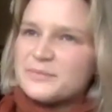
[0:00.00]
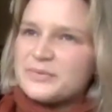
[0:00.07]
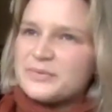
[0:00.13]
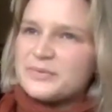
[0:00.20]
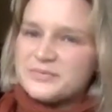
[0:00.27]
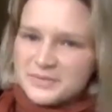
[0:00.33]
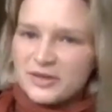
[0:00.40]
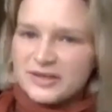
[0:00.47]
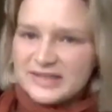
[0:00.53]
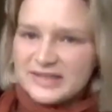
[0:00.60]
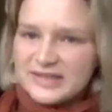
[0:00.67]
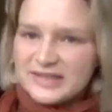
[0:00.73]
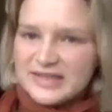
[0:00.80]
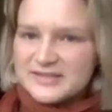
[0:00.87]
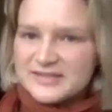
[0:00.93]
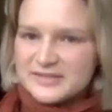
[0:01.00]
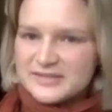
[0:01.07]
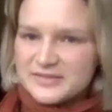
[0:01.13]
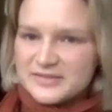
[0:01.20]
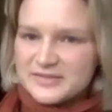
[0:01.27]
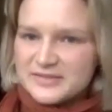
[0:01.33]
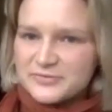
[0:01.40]
but it was the
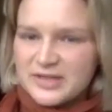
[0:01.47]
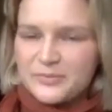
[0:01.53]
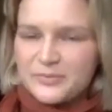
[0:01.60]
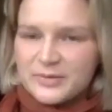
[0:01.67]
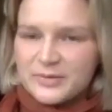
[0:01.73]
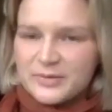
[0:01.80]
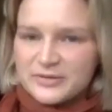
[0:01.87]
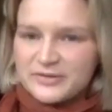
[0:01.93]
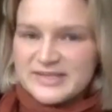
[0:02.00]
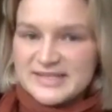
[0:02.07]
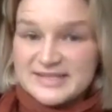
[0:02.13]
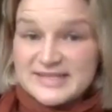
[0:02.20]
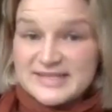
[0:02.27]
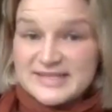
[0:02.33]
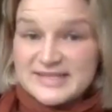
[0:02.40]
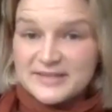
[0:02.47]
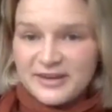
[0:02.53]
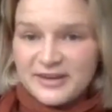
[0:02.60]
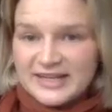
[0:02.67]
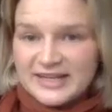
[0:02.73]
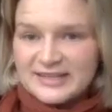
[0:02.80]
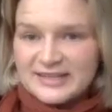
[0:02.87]
Polynesians saw their world as a sea
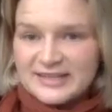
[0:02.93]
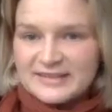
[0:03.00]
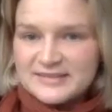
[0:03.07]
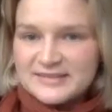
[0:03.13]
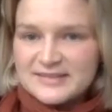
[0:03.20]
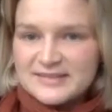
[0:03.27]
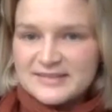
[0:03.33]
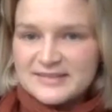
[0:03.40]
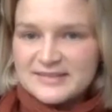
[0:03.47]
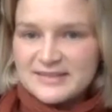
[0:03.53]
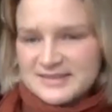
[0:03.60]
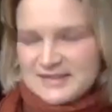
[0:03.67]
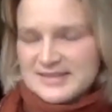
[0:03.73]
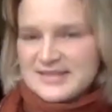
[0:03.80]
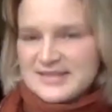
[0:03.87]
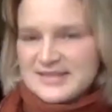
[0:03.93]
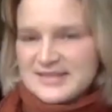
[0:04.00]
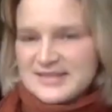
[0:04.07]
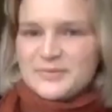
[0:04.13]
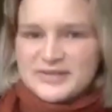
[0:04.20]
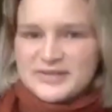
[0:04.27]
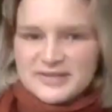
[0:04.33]
of islands,
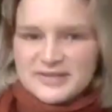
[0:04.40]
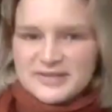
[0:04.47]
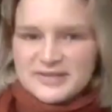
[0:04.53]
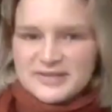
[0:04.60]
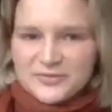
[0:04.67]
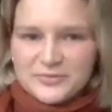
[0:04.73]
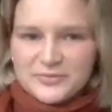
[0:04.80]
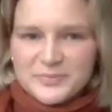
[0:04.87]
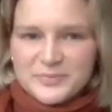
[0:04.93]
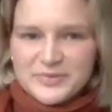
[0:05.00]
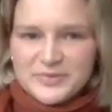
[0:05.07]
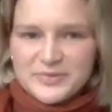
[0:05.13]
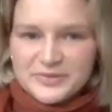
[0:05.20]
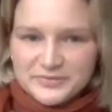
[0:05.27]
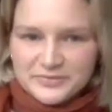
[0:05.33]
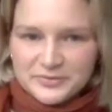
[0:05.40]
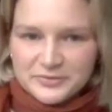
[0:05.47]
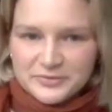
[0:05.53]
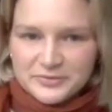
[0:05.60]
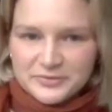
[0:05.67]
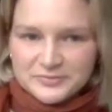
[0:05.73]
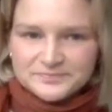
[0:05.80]
which I thought was
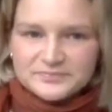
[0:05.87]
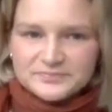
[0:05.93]
beautiful.